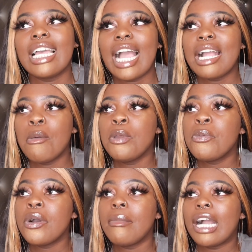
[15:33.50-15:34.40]
I got
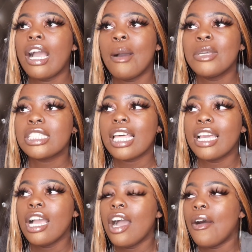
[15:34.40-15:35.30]
people in my comments
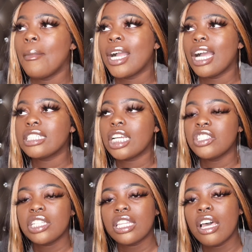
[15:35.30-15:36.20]
like, oh my gosh, I
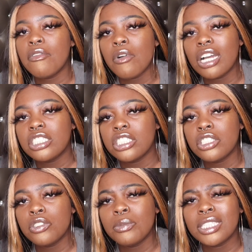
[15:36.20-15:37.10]
used to love watching
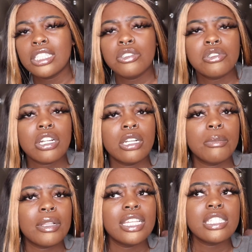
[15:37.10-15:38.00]
you, but then you started
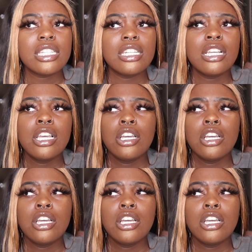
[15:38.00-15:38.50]
placing